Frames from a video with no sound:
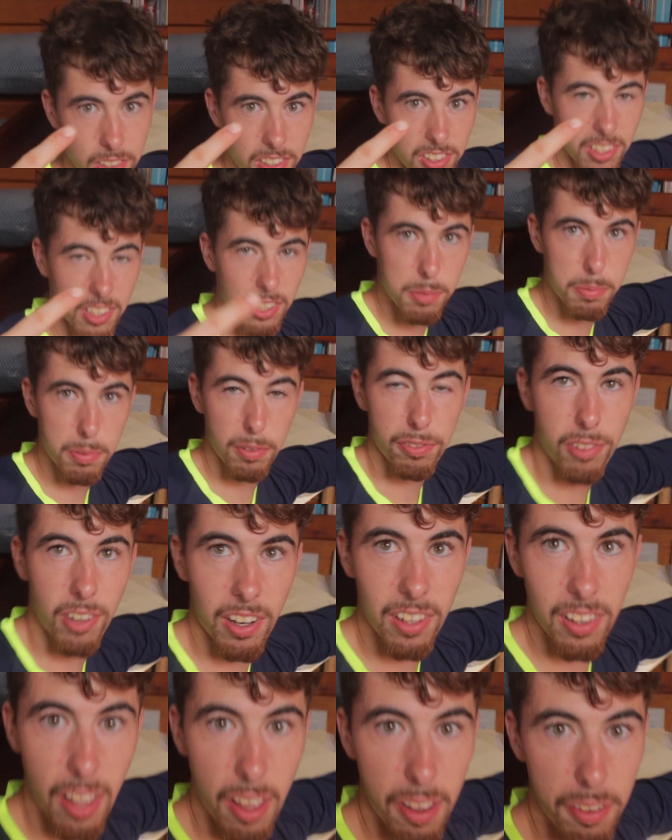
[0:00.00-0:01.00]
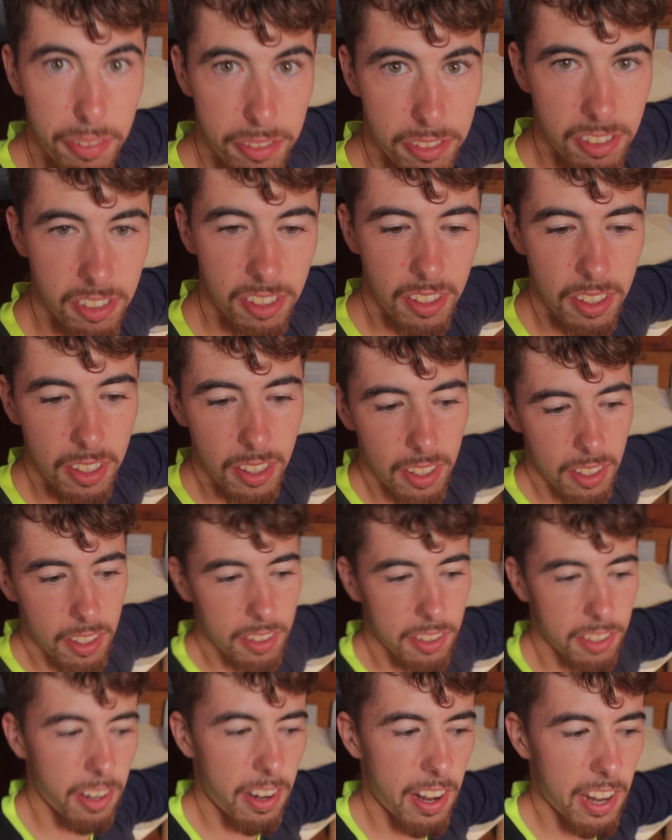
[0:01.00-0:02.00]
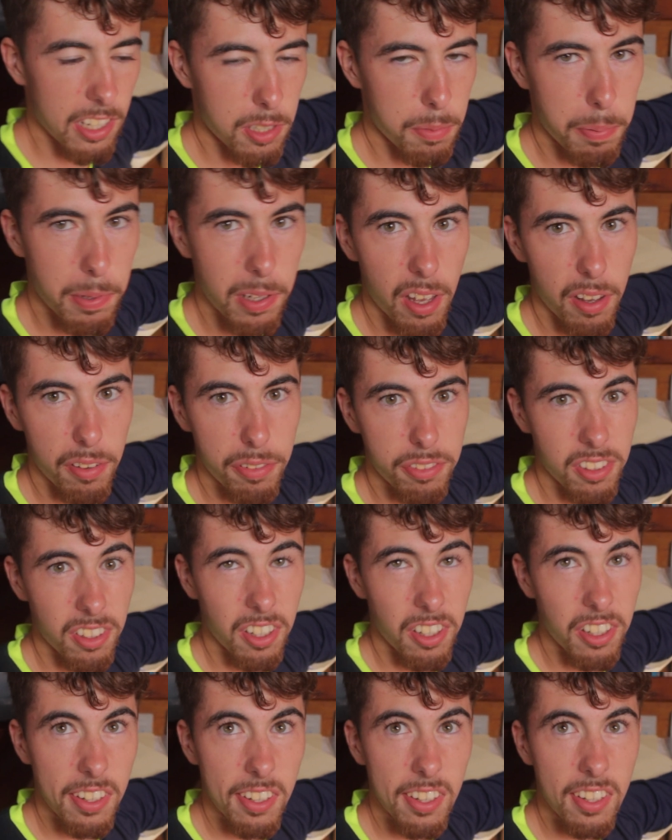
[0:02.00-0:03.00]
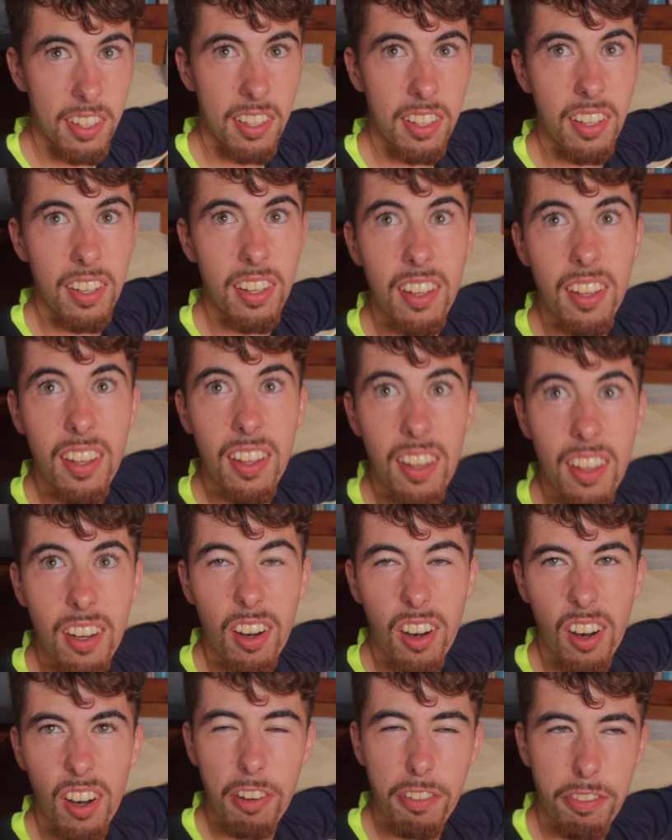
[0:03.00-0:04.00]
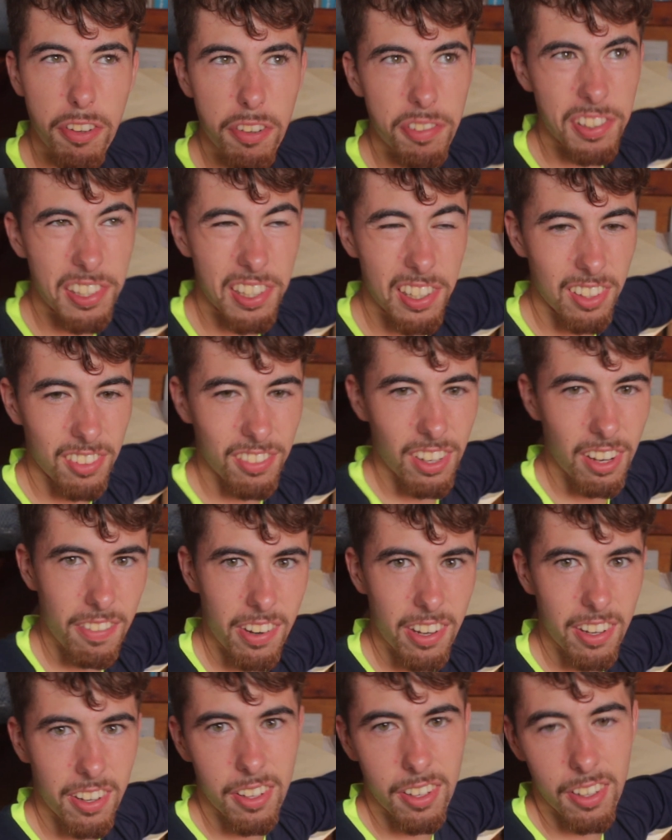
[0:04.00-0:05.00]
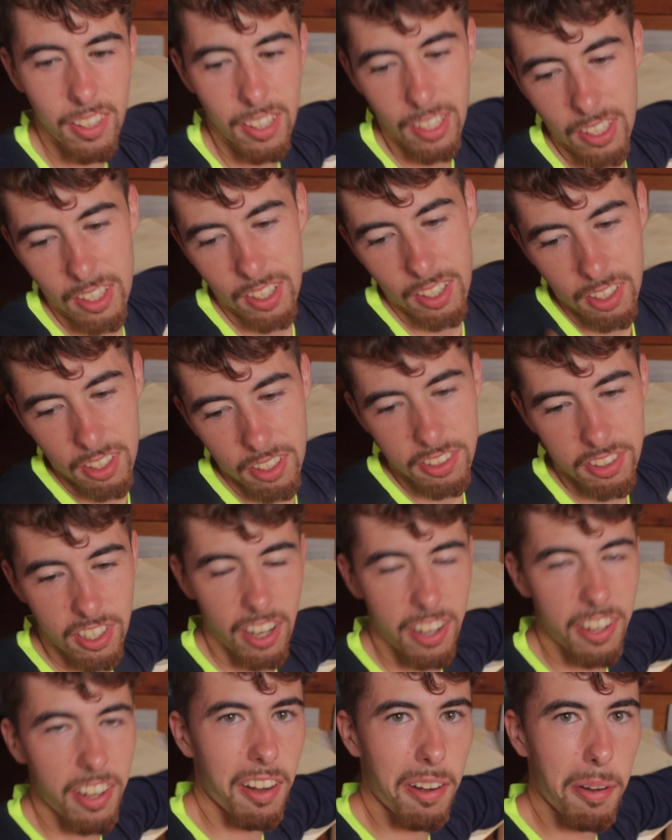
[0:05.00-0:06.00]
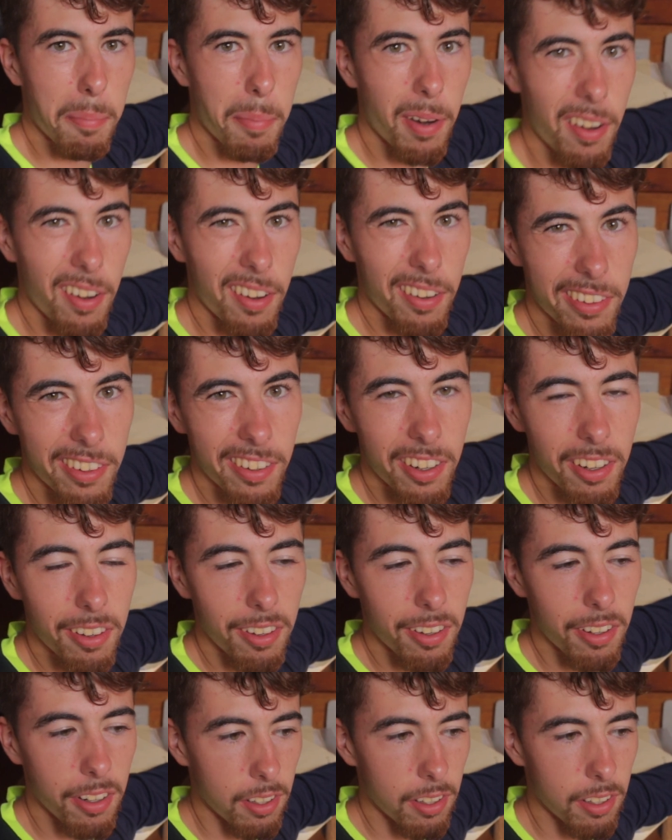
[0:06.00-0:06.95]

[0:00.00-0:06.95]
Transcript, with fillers: of these before I left their SPF 30 or 15 maybe. Try not to burn, you know.